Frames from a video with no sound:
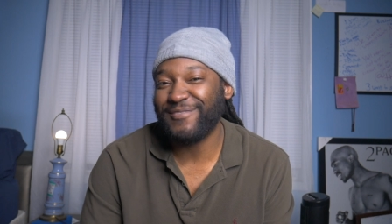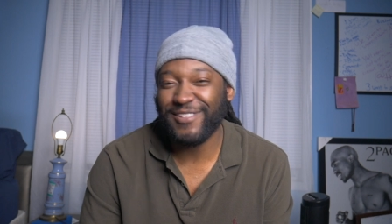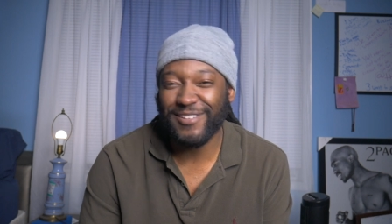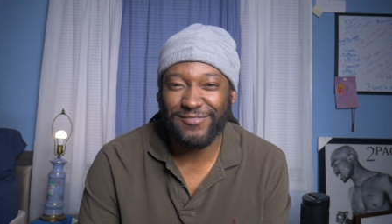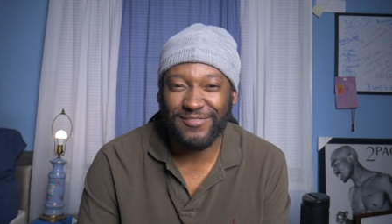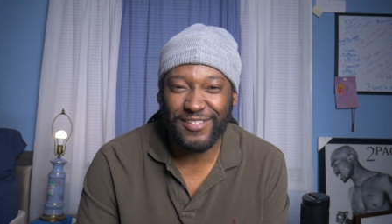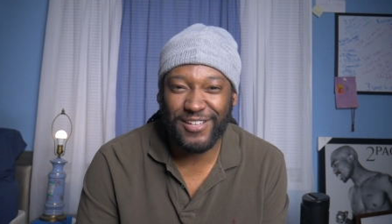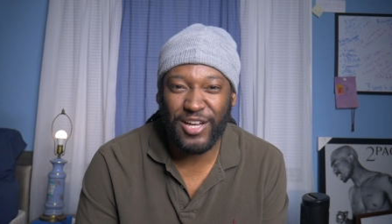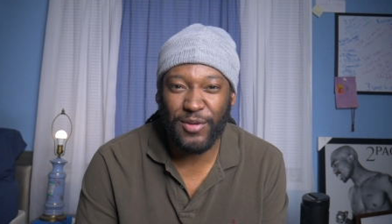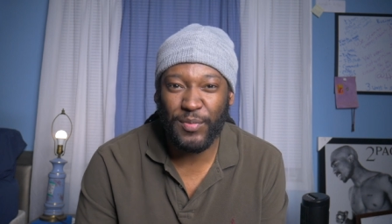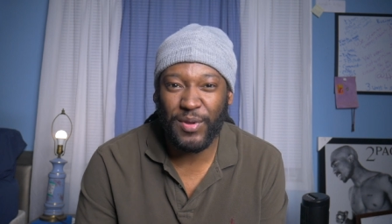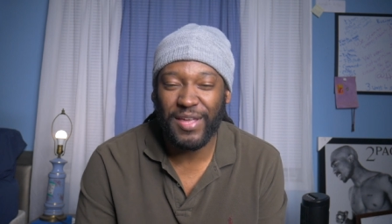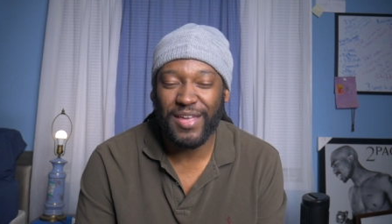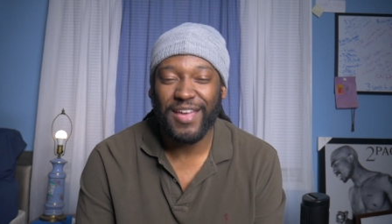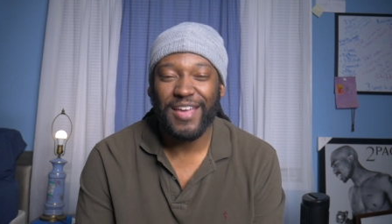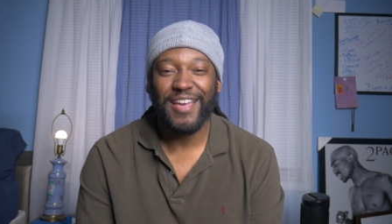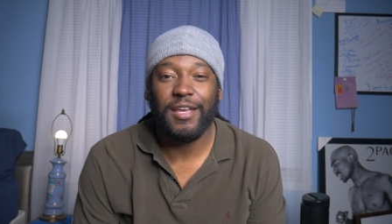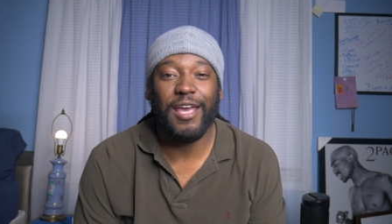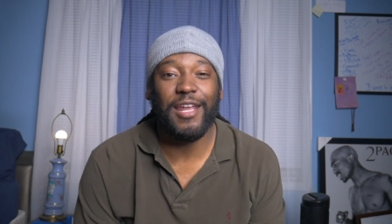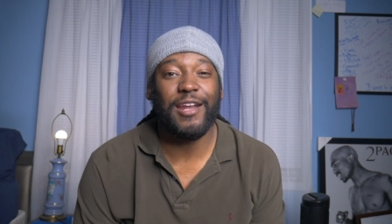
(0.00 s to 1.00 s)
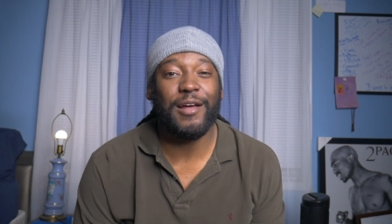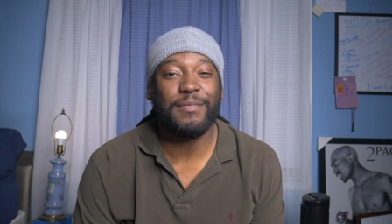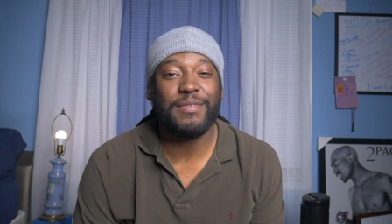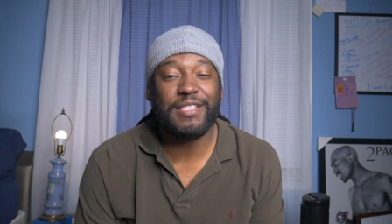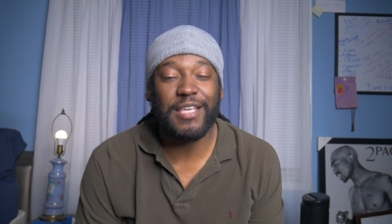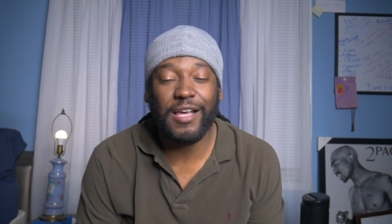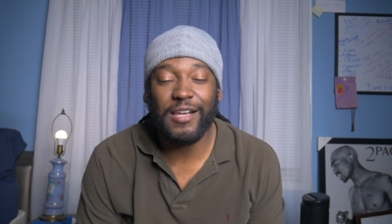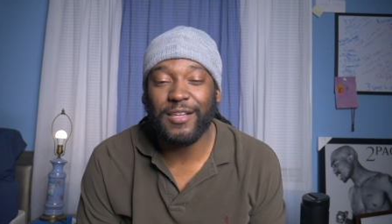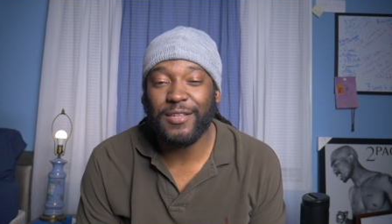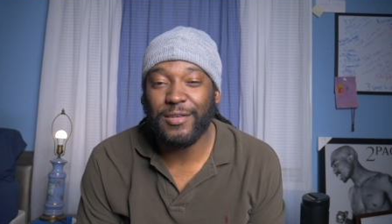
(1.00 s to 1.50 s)
You feel me? And I'm
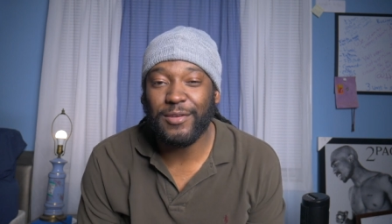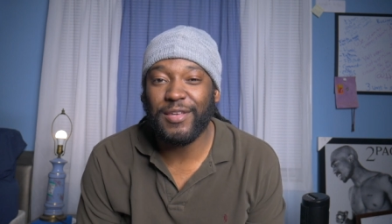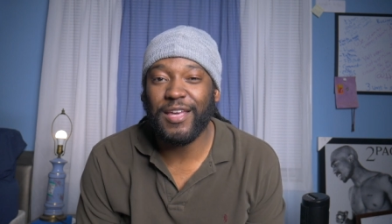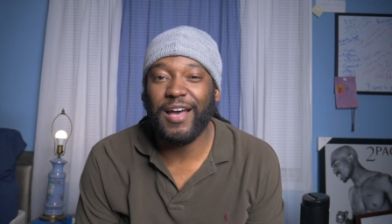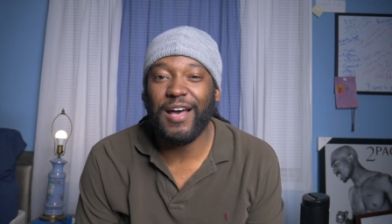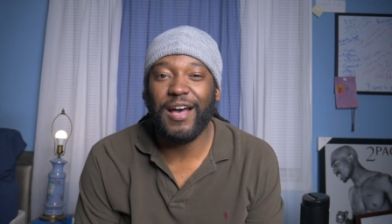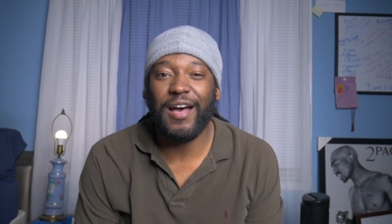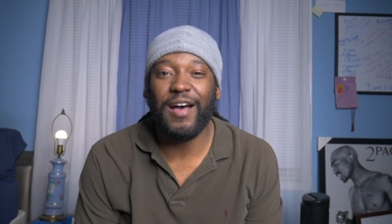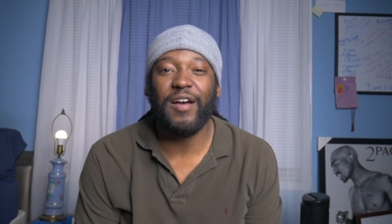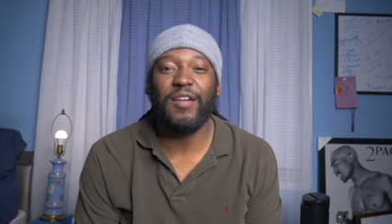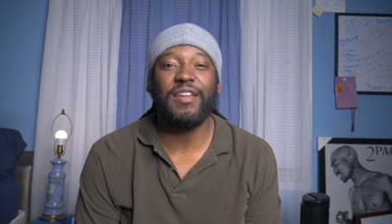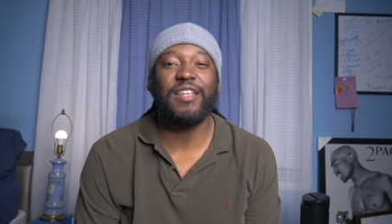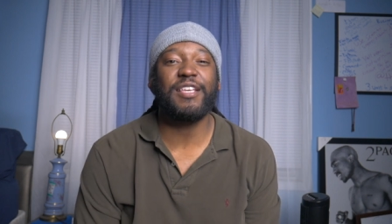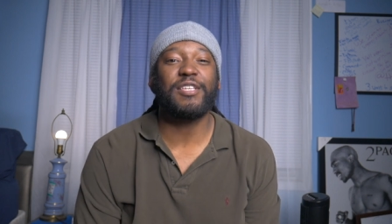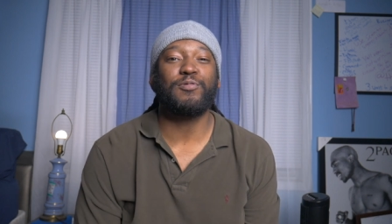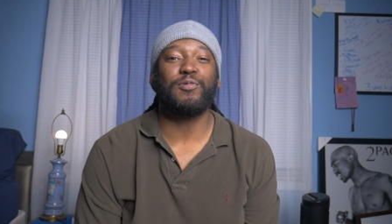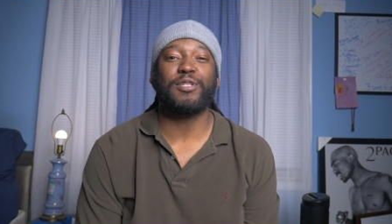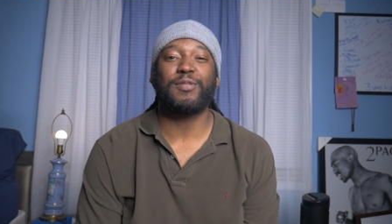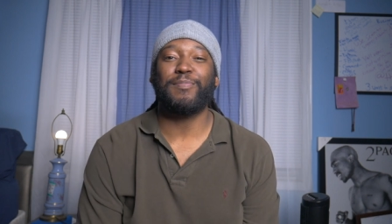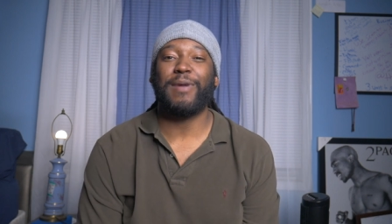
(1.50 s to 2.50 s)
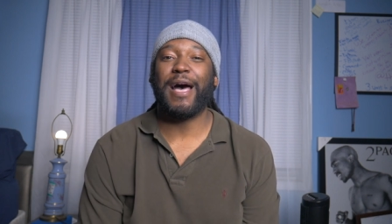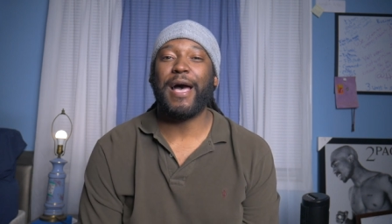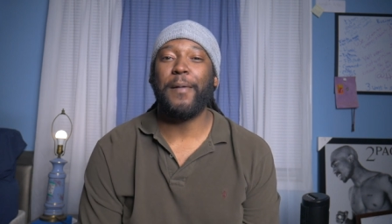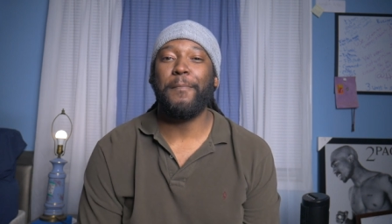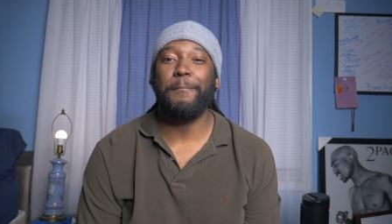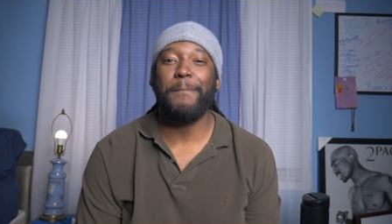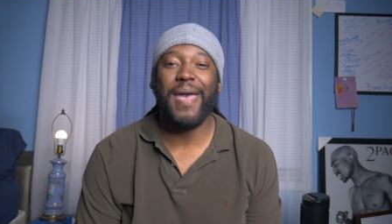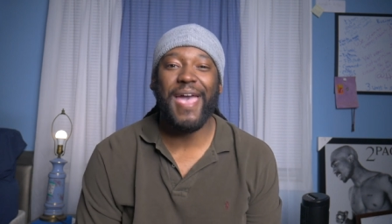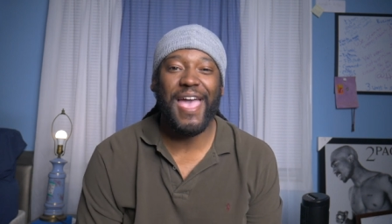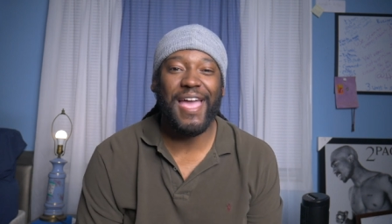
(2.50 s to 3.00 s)
telling you, y'all, this was my
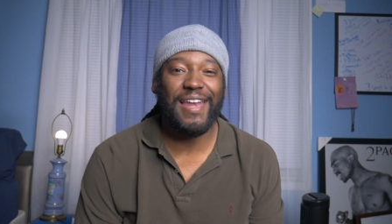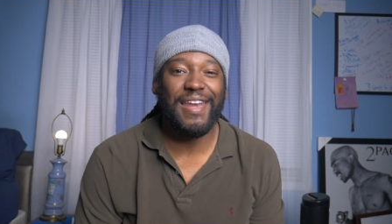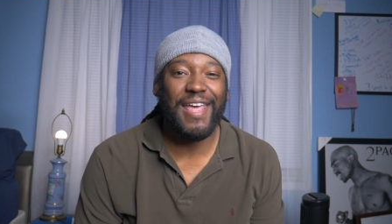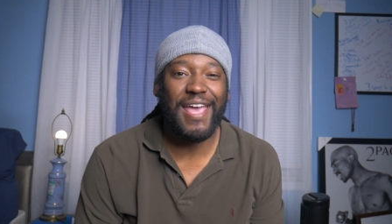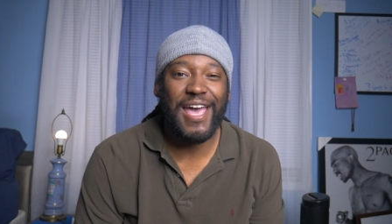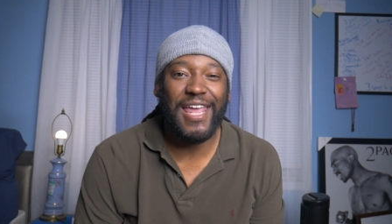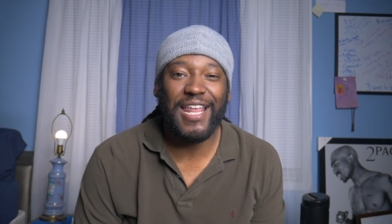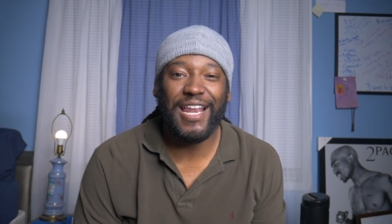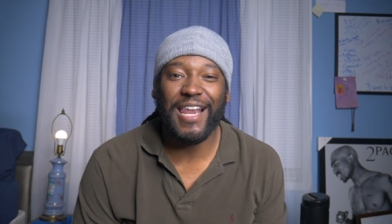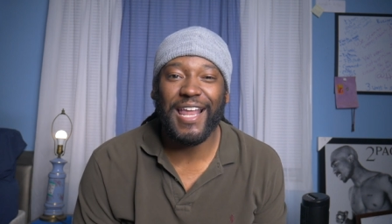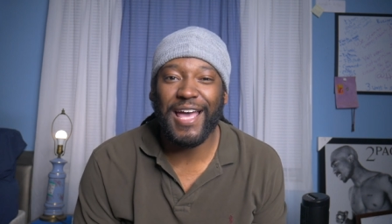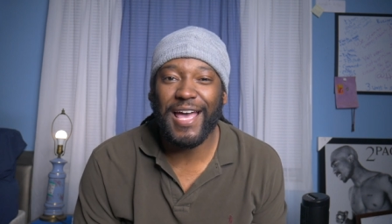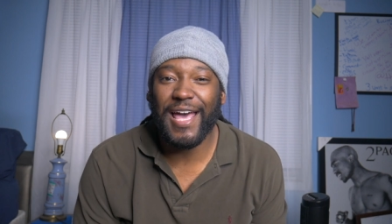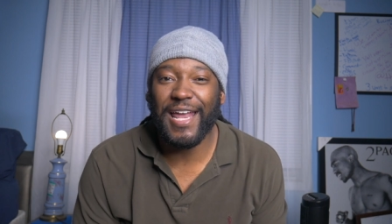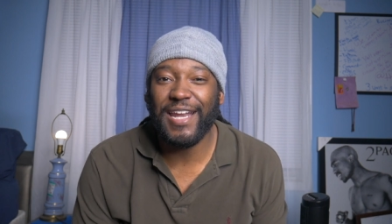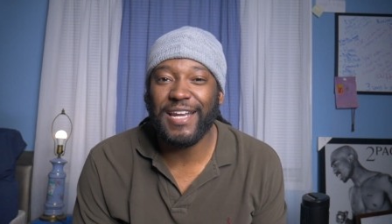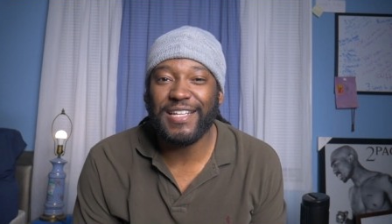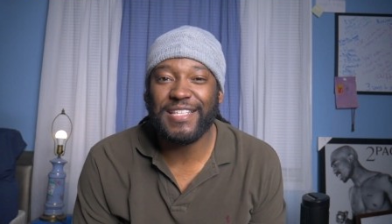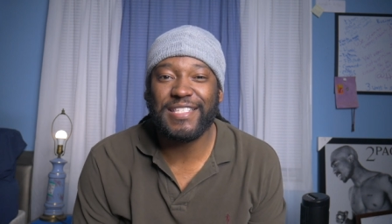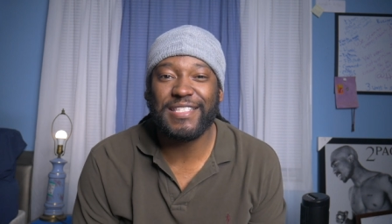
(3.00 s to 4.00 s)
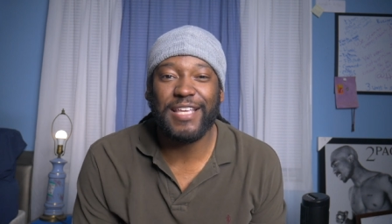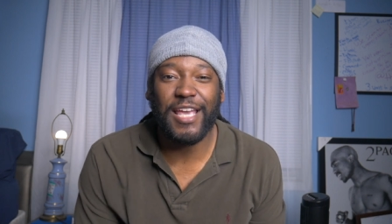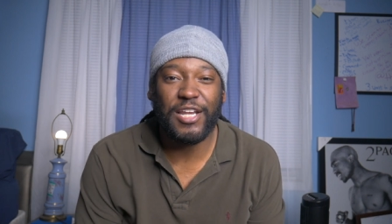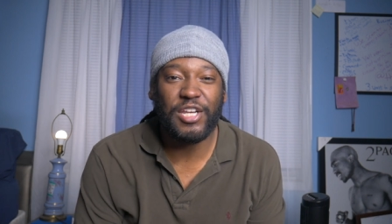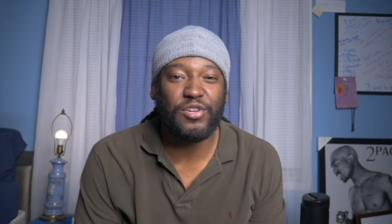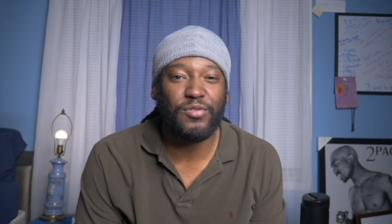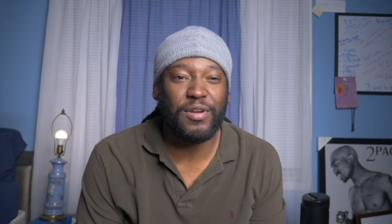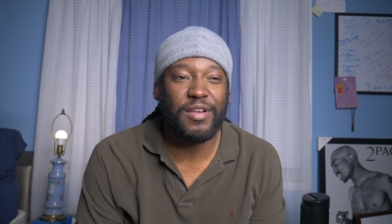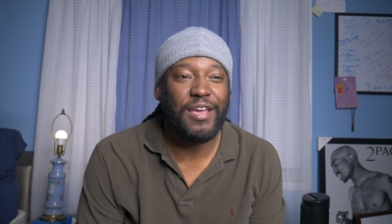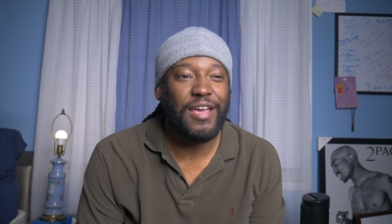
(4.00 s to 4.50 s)
Mac Daddy line of the
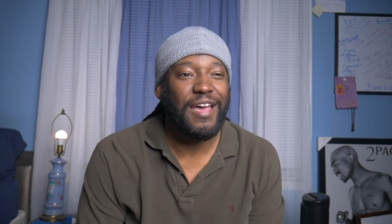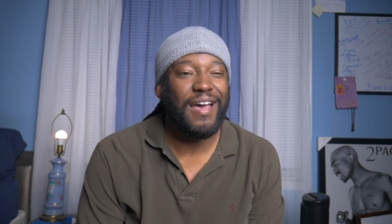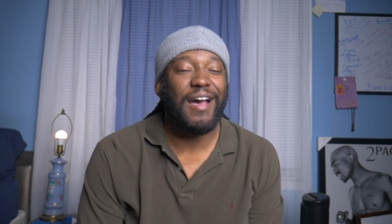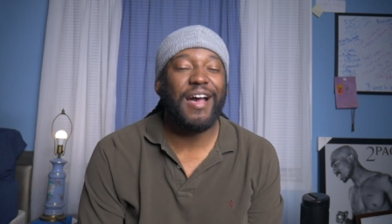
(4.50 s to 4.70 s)
century.